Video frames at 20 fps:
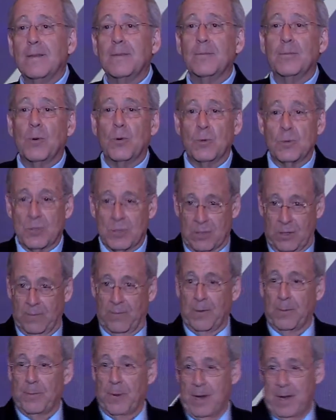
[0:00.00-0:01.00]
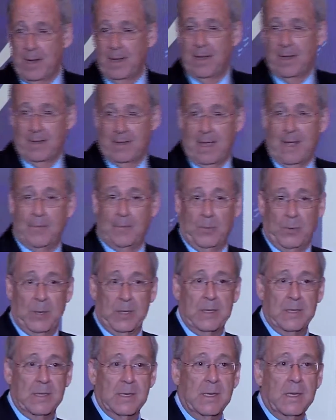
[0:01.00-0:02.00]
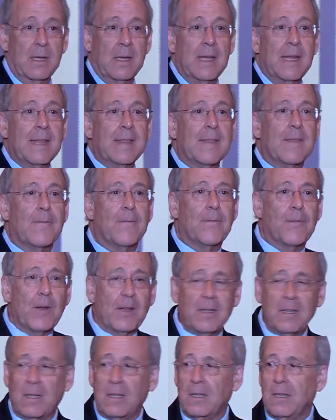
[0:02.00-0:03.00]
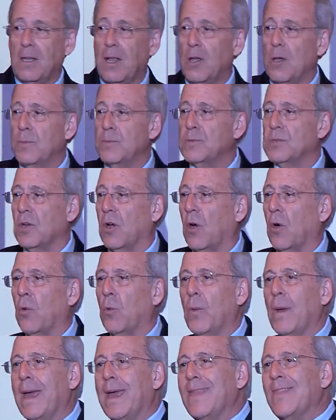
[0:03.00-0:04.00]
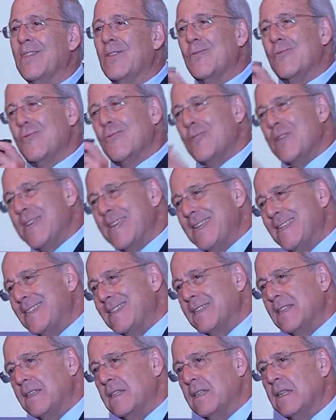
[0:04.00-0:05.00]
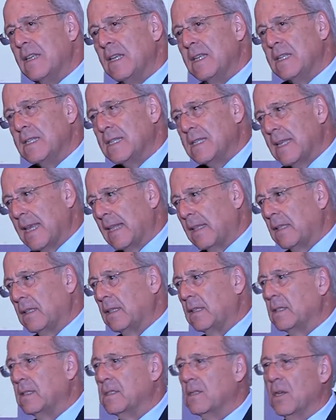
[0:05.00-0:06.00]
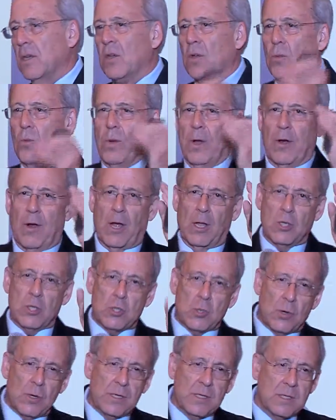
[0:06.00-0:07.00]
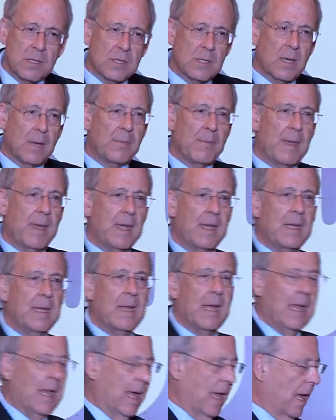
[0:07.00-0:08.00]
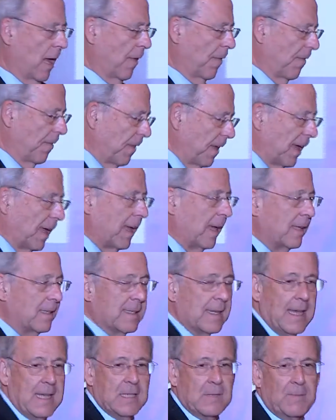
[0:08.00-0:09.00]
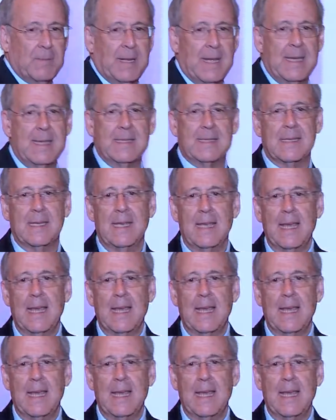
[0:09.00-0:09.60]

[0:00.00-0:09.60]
portion of the brain at that point. The frontal lobes are where the reason settles, where our choices are made, our thinking takes place,